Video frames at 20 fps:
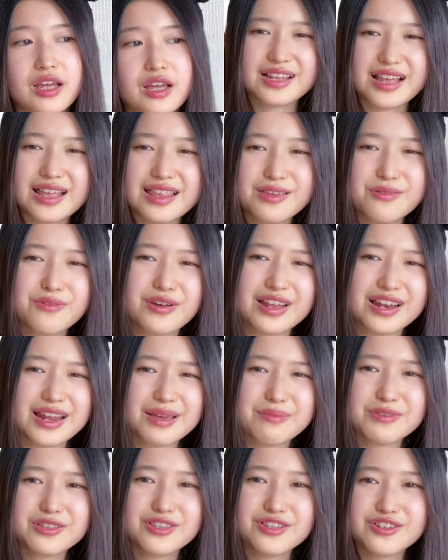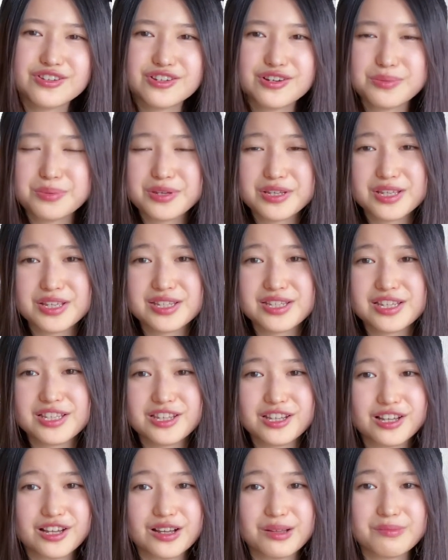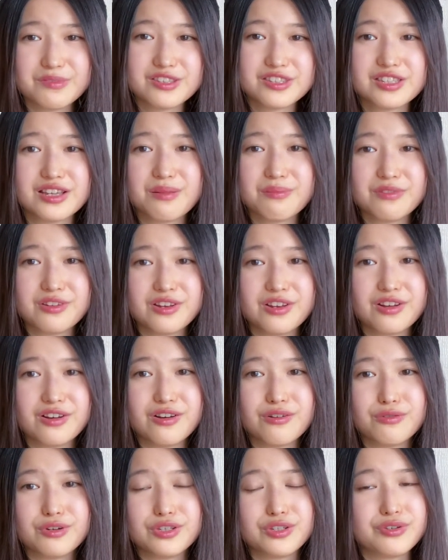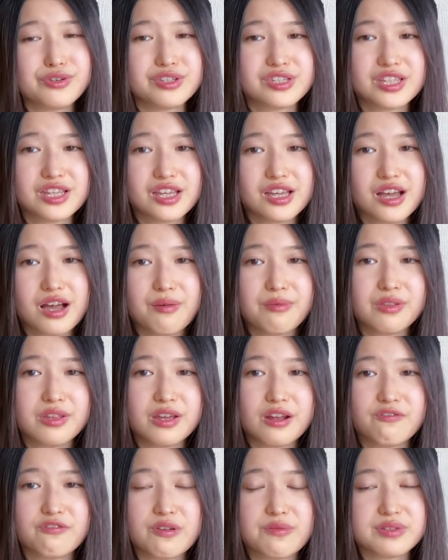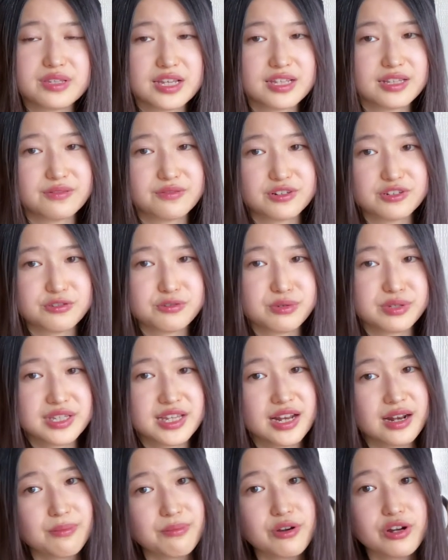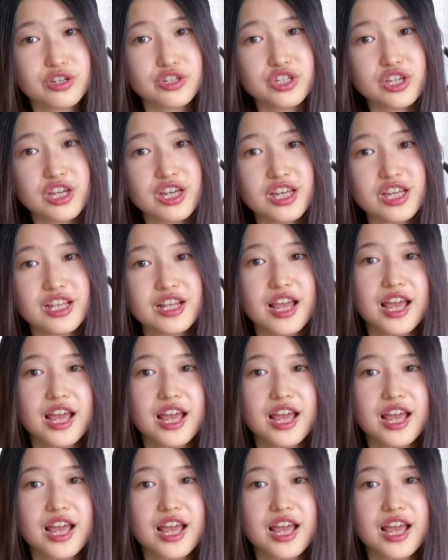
Anyway, let me know your opinions in the comments down below. What do you think of their 5th anniversary celebration?